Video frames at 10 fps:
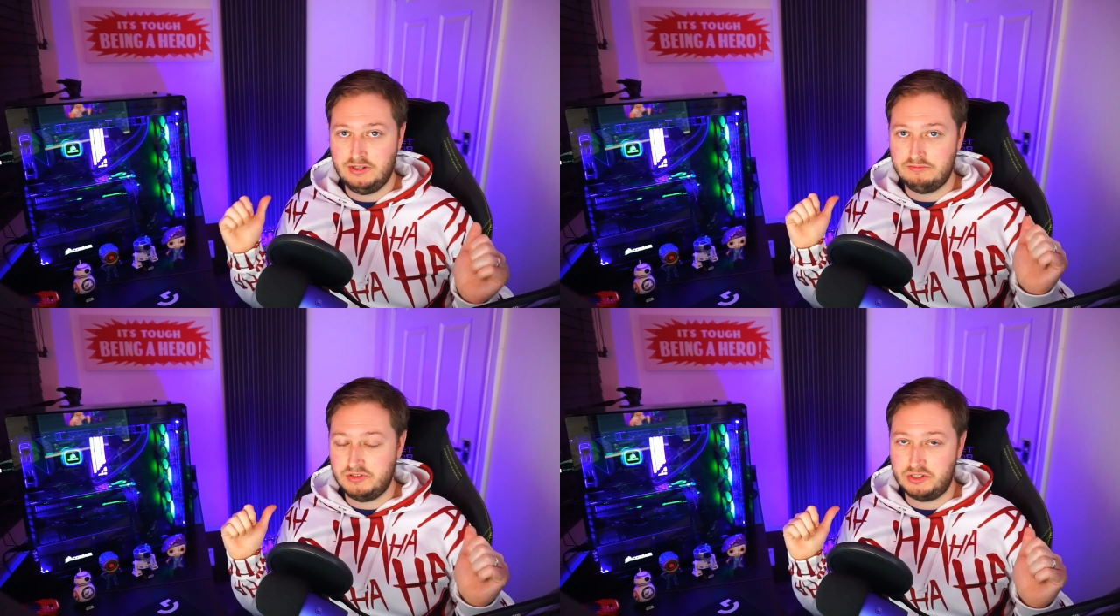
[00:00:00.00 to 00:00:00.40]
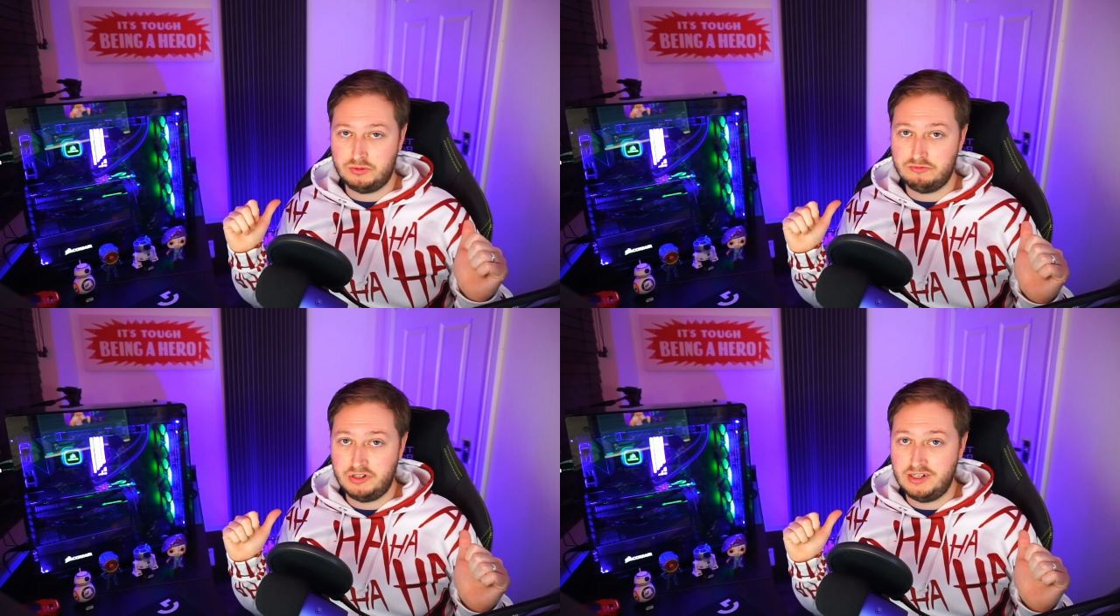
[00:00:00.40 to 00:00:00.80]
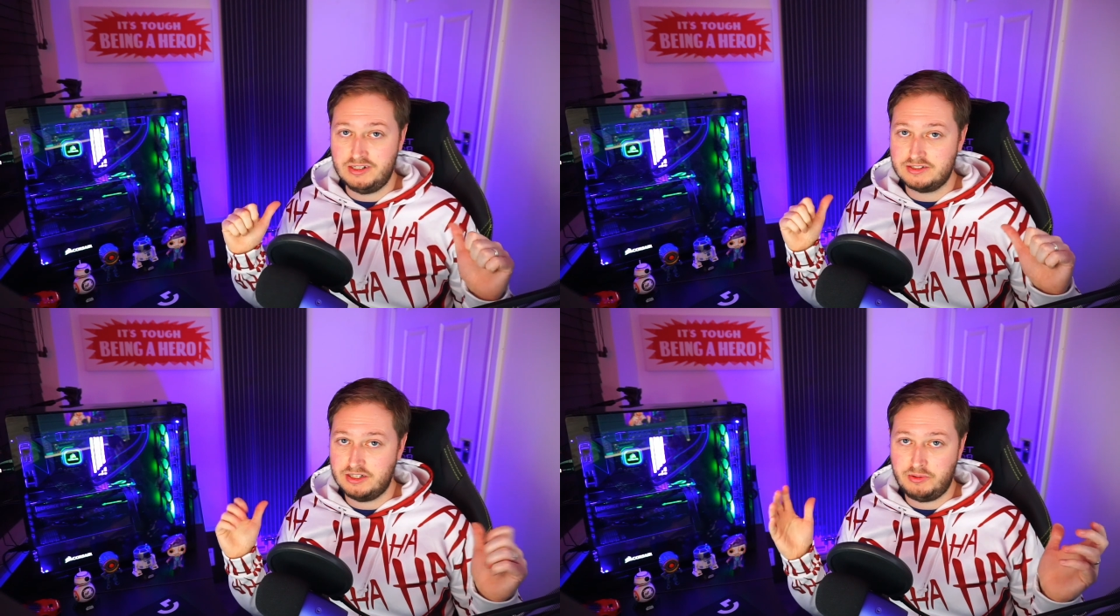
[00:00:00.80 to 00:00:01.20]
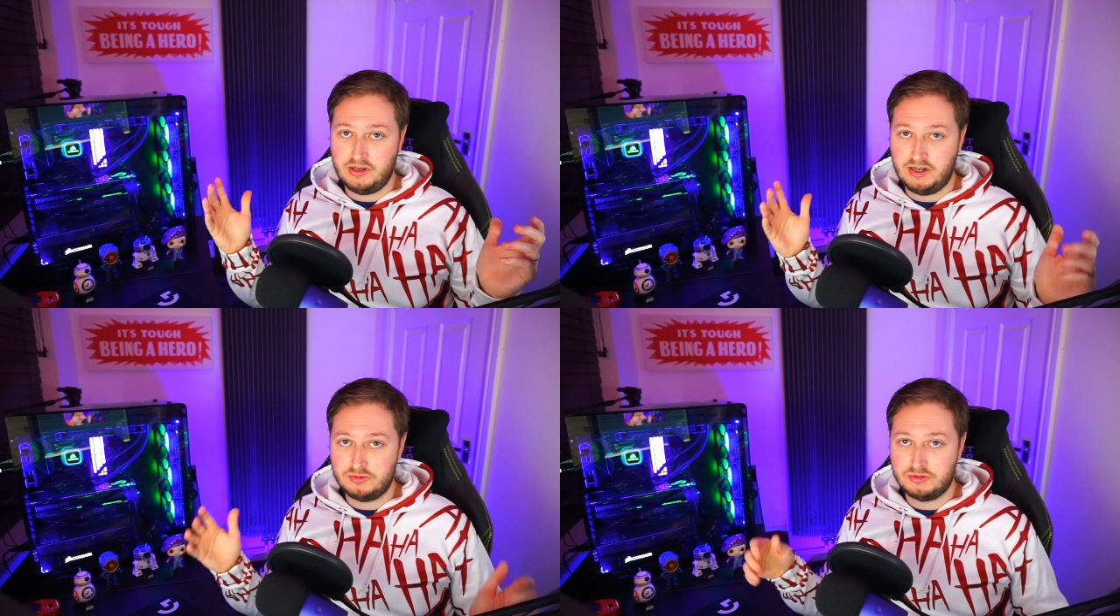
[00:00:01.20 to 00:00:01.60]
this one really is going to be a
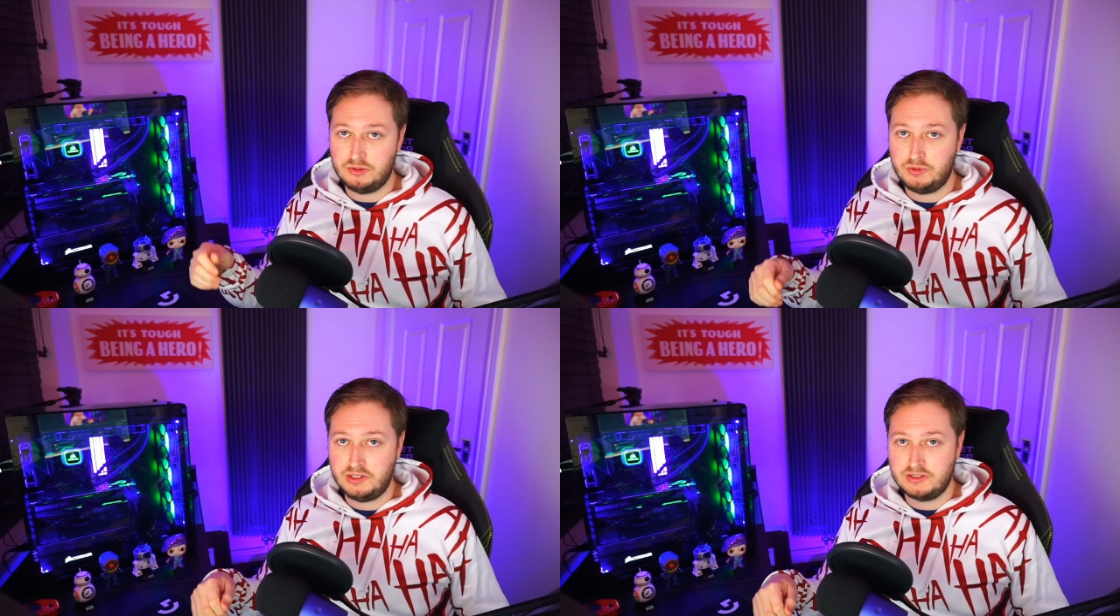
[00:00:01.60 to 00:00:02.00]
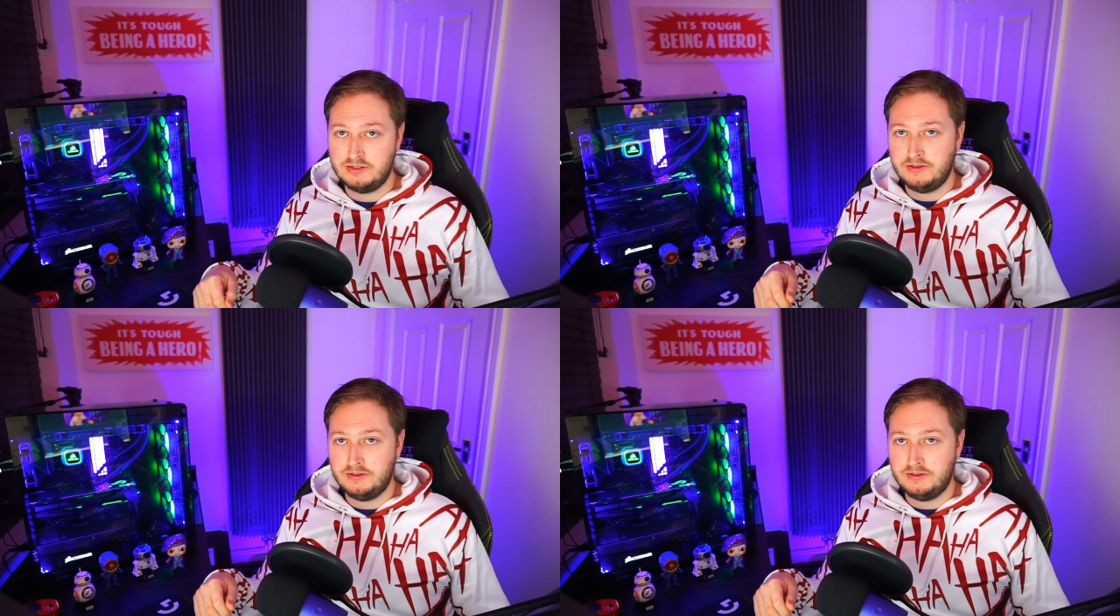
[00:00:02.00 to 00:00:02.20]
hard one to beat.